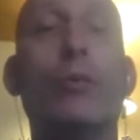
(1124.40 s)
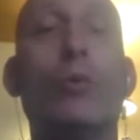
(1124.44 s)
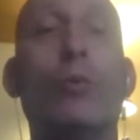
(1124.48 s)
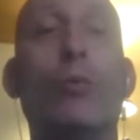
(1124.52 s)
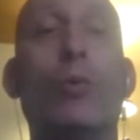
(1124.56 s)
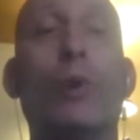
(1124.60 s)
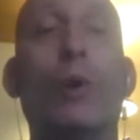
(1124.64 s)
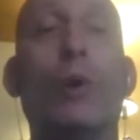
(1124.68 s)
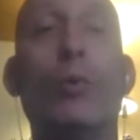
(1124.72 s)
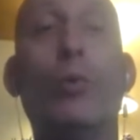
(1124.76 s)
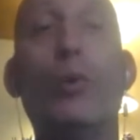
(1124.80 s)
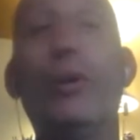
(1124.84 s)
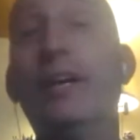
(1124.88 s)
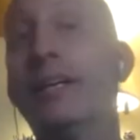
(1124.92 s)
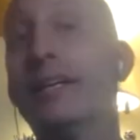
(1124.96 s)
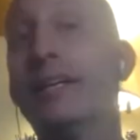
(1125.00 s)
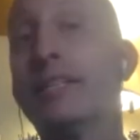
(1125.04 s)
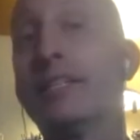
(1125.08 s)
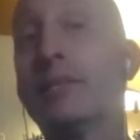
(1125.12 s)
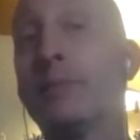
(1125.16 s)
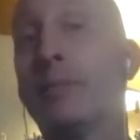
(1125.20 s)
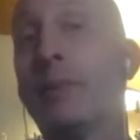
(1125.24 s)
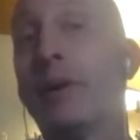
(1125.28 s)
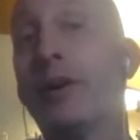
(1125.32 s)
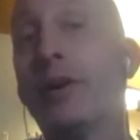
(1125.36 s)
what we
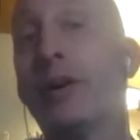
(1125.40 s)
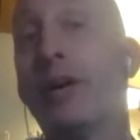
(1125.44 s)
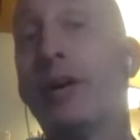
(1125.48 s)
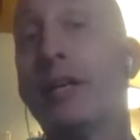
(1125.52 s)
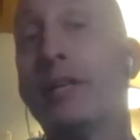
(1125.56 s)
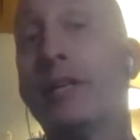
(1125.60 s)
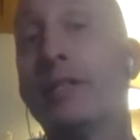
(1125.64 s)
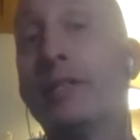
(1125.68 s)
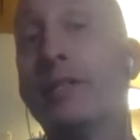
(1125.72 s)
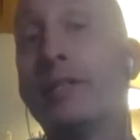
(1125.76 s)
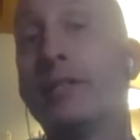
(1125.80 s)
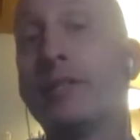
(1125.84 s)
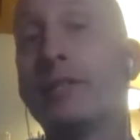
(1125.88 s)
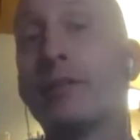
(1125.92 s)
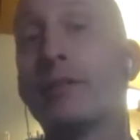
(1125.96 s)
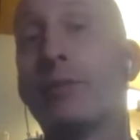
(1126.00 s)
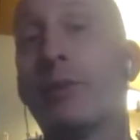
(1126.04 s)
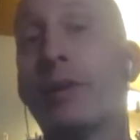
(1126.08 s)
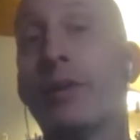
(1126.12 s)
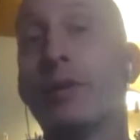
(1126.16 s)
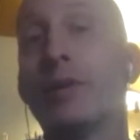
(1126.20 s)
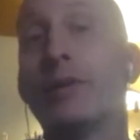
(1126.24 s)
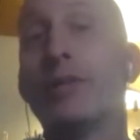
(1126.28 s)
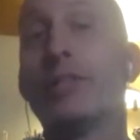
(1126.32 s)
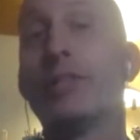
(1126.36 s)
experience,
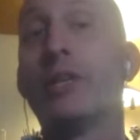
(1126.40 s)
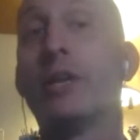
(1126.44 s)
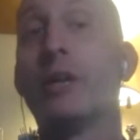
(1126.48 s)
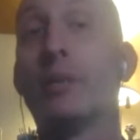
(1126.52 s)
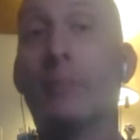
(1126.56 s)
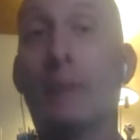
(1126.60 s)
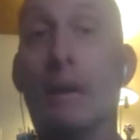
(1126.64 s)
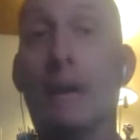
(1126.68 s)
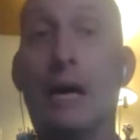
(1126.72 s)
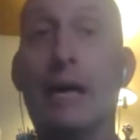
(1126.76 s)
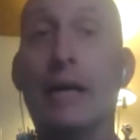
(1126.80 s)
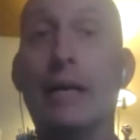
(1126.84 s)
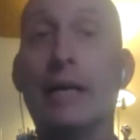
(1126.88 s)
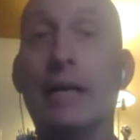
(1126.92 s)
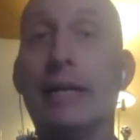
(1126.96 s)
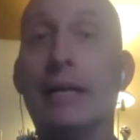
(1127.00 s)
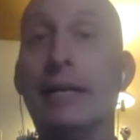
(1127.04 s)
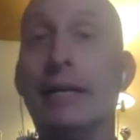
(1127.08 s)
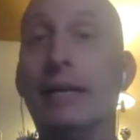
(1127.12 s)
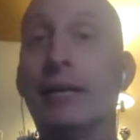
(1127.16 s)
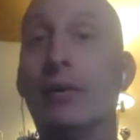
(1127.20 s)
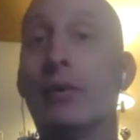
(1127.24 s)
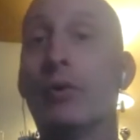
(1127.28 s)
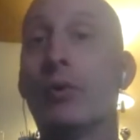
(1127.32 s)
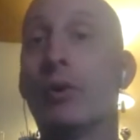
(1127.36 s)
whether it's in our
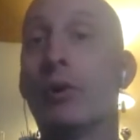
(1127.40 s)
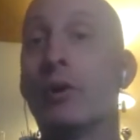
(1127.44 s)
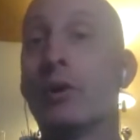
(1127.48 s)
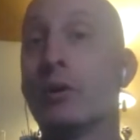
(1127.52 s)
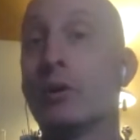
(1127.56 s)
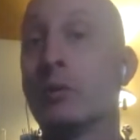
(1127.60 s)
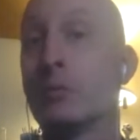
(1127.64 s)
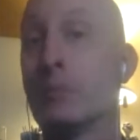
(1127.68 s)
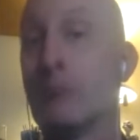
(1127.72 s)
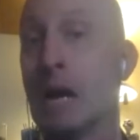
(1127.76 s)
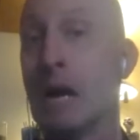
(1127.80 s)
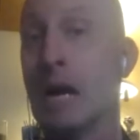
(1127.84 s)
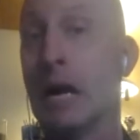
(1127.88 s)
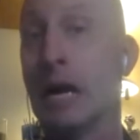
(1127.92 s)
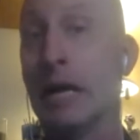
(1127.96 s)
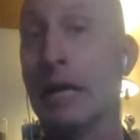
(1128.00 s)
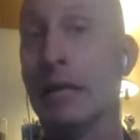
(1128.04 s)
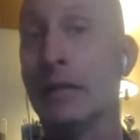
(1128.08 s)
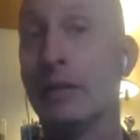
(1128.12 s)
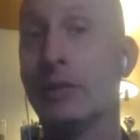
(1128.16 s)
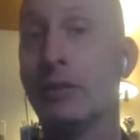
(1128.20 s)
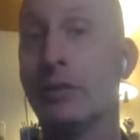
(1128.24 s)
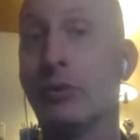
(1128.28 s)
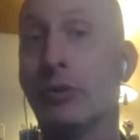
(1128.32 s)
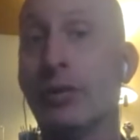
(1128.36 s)
body or our
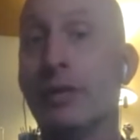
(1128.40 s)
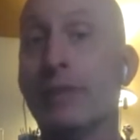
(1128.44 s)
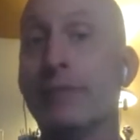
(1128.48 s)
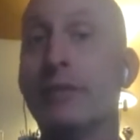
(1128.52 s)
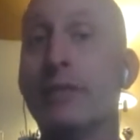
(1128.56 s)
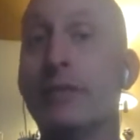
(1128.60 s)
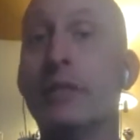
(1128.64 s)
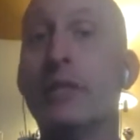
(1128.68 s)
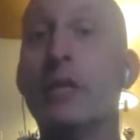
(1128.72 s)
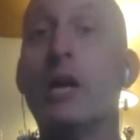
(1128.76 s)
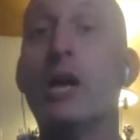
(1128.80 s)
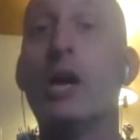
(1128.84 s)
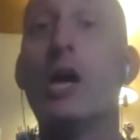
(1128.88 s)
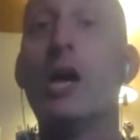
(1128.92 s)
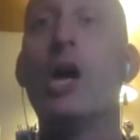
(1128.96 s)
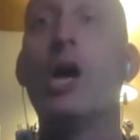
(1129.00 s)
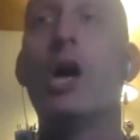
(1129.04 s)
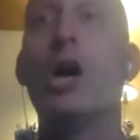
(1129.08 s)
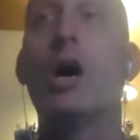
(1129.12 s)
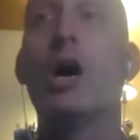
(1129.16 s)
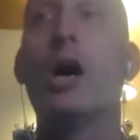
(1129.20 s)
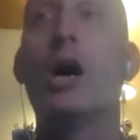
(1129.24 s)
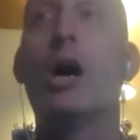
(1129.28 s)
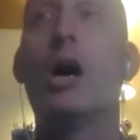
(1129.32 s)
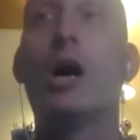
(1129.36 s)
mind, or even
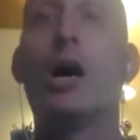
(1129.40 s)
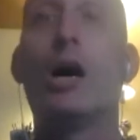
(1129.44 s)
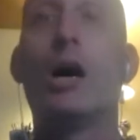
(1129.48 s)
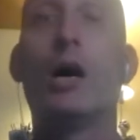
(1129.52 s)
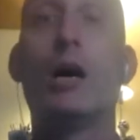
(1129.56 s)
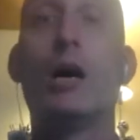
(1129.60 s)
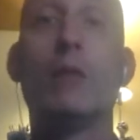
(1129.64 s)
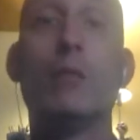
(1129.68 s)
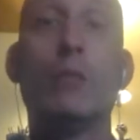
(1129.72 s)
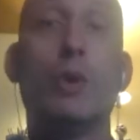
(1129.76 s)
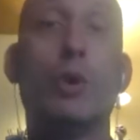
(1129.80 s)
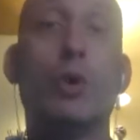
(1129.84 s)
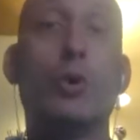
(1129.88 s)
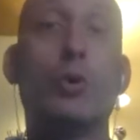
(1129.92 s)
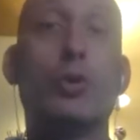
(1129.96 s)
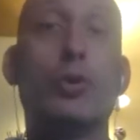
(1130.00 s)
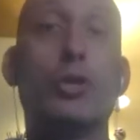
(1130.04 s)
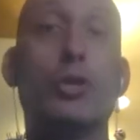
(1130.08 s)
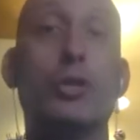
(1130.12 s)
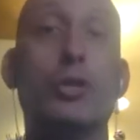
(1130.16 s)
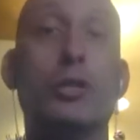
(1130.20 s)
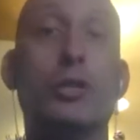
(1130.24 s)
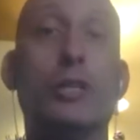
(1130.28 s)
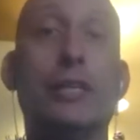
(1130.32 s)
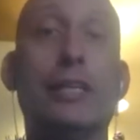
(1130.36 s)

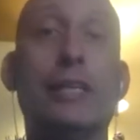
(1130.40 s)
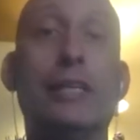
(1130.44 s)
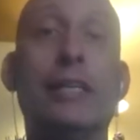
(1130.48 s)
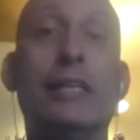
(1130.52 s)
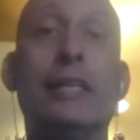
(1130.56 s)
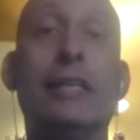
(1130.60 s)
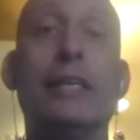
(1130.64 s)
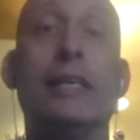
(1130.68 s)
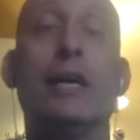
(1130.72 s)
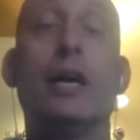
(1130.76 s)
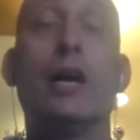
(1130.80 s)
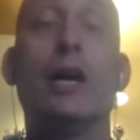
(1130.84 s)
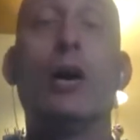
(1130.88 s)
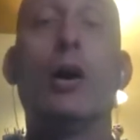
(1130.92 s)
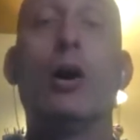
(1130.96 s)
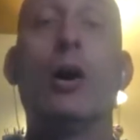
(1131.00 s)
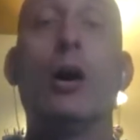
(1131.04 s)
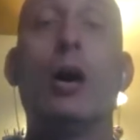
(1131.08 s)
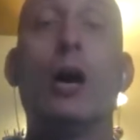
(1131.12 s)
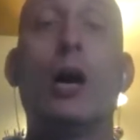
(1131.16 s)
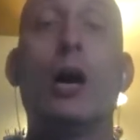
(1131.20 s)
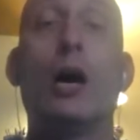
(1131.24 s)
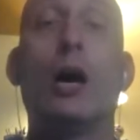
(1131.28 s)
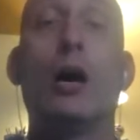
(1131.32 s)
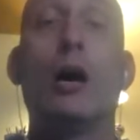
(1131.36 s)
emotionally,
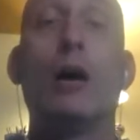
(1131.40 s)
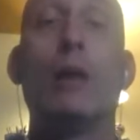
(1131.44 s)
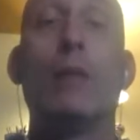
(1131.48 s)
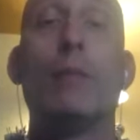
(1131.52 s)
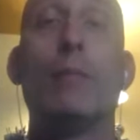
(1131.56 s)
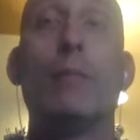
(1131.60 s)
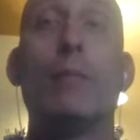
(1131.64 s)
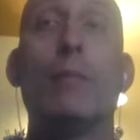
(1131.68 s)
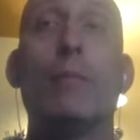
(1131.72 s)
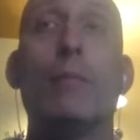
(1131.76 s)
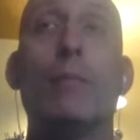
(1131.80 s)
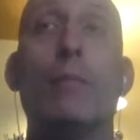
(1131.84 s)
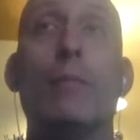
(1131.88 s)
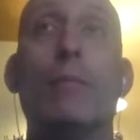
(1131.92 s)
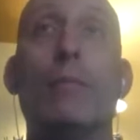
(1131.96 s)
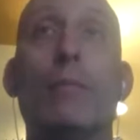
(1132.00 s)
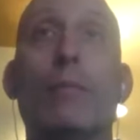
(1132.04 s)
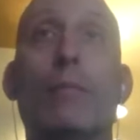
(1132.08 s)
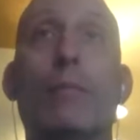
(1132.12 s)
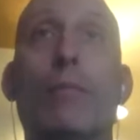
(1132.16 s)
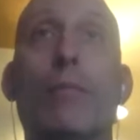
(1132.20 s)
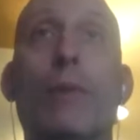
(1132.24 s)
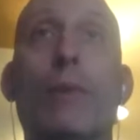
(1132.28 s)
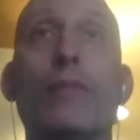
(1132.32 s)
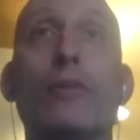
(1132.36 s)

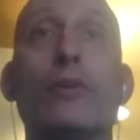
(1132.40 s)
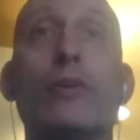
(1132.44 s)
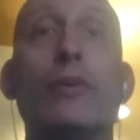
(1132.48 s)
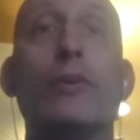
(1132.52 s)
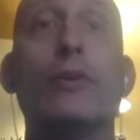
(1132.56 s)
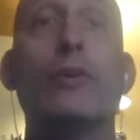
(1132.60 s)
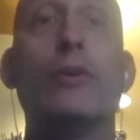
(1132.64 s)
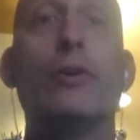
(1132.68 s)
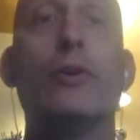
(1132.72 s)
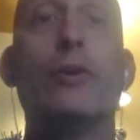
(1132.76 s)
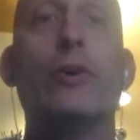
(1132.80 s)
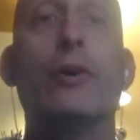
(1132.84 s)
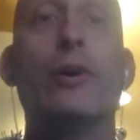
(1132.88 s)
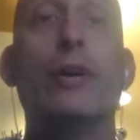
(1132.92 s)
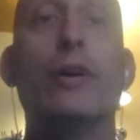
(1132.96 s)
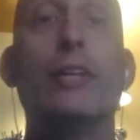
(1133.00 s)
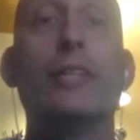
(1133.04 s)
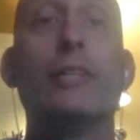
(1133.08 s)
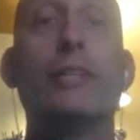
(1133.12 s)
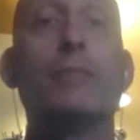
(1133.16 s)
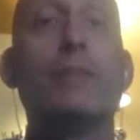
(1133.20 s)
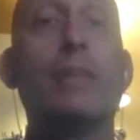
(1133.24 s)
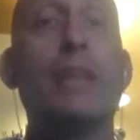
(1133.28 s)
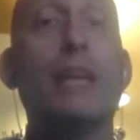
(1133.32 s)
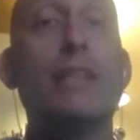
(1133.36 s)
whether
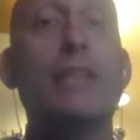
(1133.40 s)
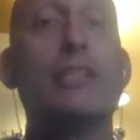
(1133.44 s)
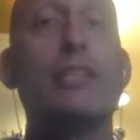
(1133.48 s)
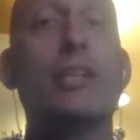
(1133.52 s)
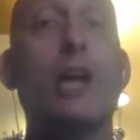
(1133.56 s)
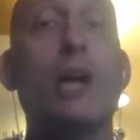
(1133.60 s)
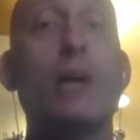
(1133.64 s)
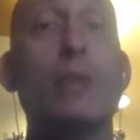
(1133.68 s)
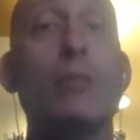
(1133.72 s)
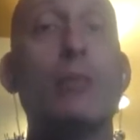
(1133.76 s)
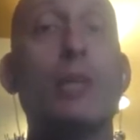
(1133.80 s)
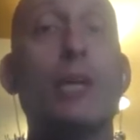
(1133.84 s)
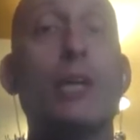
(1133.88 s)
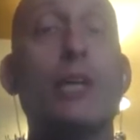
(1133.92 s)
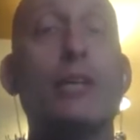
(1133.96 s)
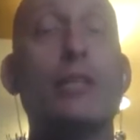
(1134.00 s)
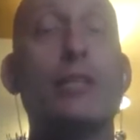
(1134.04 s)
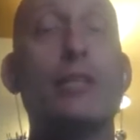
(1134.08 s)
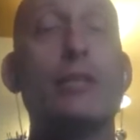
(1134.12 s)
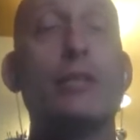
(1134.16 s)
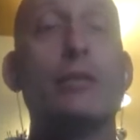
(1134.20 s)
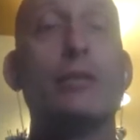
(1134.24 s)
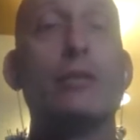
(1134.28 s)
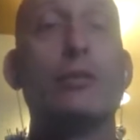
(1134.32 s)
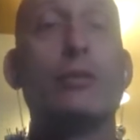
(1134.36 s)
it's pleasant,
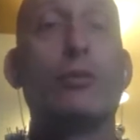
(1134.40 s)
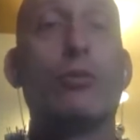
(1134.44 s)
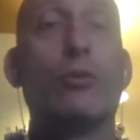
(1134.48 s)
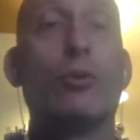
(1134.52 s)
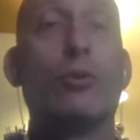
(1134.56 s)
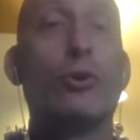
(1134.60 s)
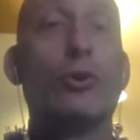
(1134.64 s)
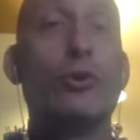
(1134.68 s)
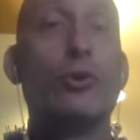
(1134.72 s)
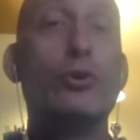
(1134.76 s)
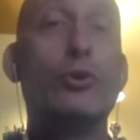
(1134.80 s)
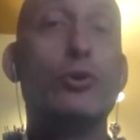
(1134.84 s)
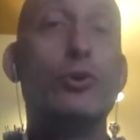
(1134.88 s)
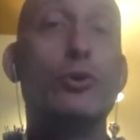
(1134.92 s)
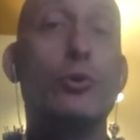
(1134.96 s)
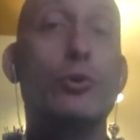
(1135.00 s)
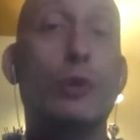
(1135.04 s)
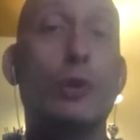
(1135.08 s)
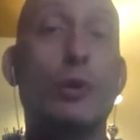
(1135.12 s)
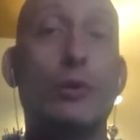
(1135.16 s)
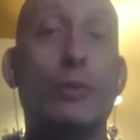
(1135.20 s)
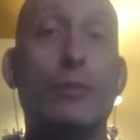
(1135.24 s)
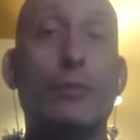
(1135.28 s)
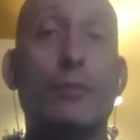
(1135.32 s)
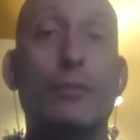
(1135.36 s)
unpleasant, or
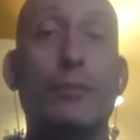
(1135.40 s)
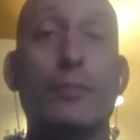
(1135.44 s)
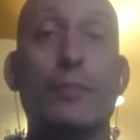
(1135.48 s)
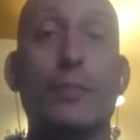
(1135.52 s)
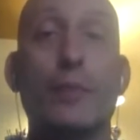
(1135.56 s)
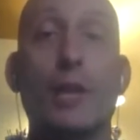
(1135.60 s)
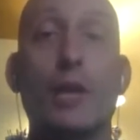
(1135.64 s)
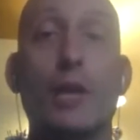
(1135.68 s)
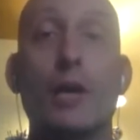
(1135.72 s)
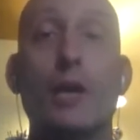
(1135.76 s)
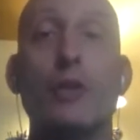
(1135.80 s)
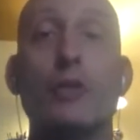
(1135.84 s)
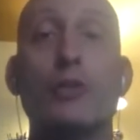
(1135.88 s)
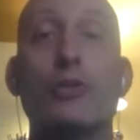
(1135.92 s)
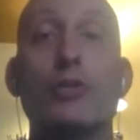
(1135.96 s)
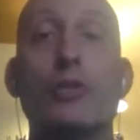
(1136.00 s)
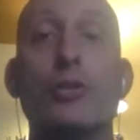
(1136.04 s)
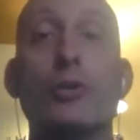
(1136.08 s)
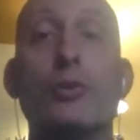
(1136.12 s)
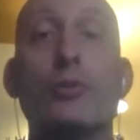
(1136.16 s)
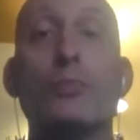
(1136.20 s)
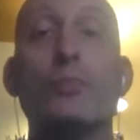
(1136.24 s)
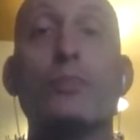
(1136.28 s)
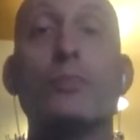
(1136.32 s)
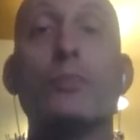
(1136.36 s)
neutral.
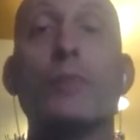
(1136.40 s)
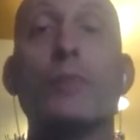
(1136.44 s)
So